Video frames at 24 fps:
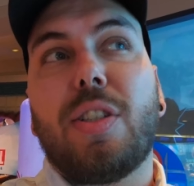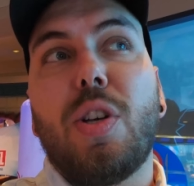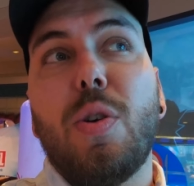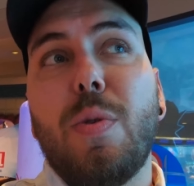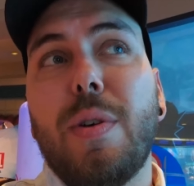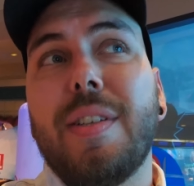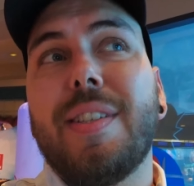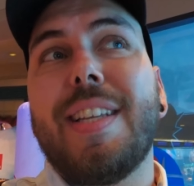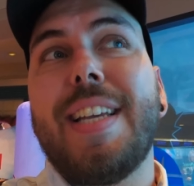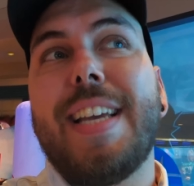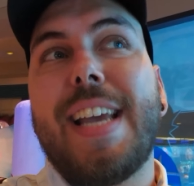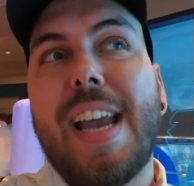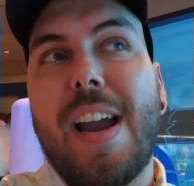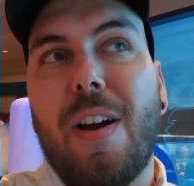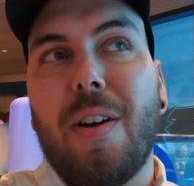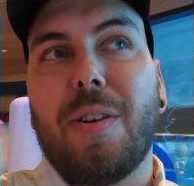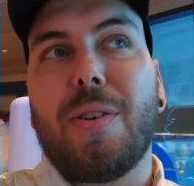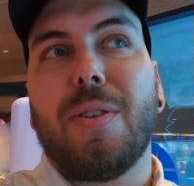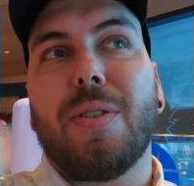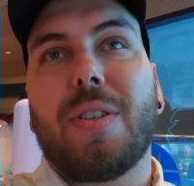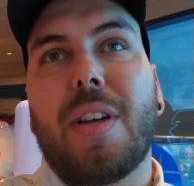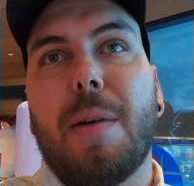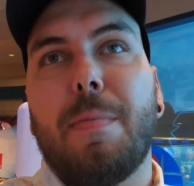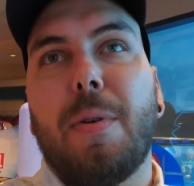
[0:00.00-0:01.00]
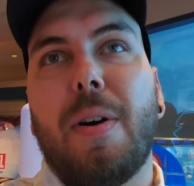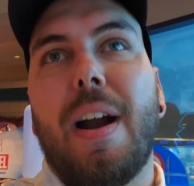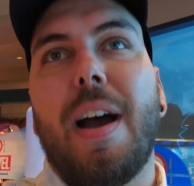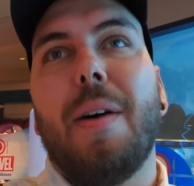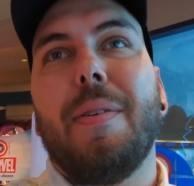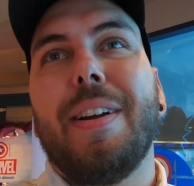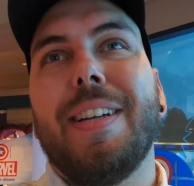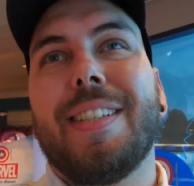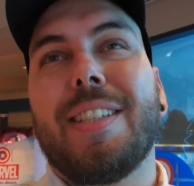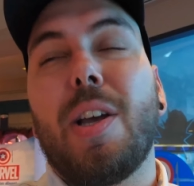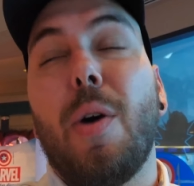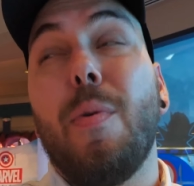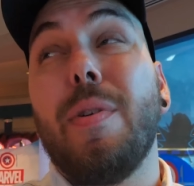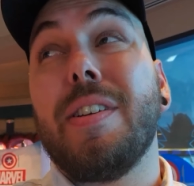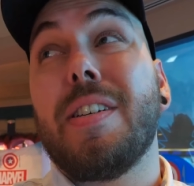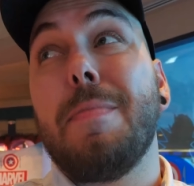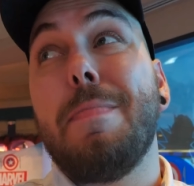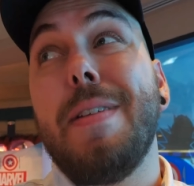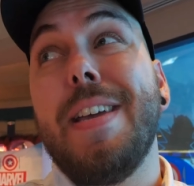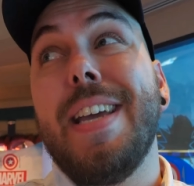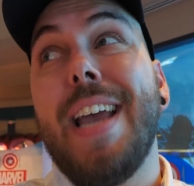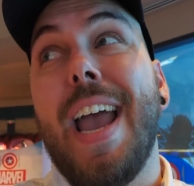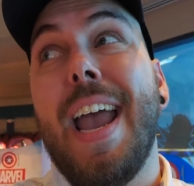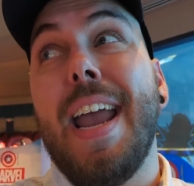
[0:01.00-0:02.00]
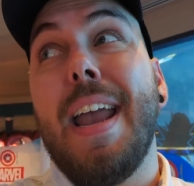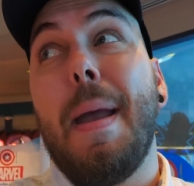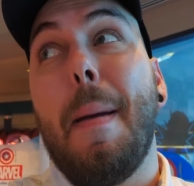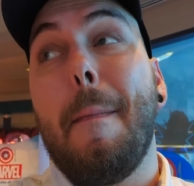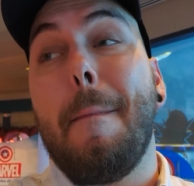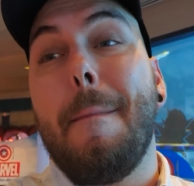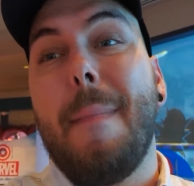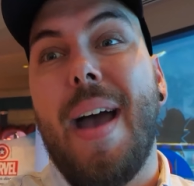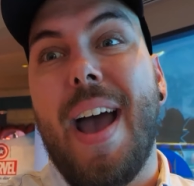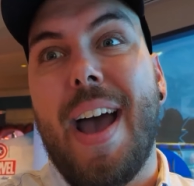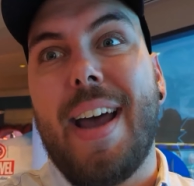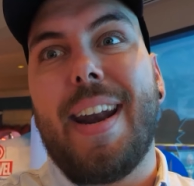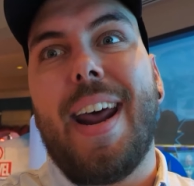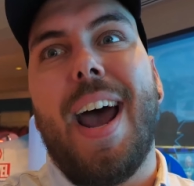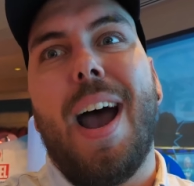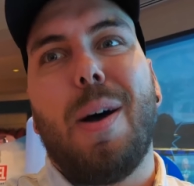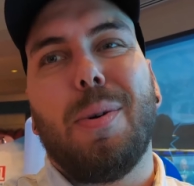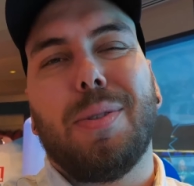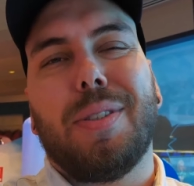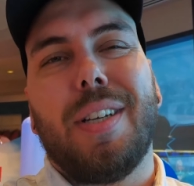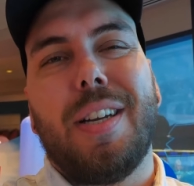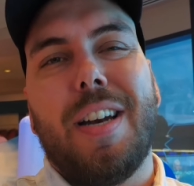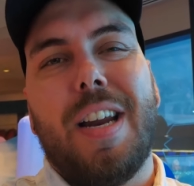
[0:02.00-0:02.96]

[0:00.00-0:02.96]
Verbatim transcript: soon as the characters come around, it's going to be a madhouse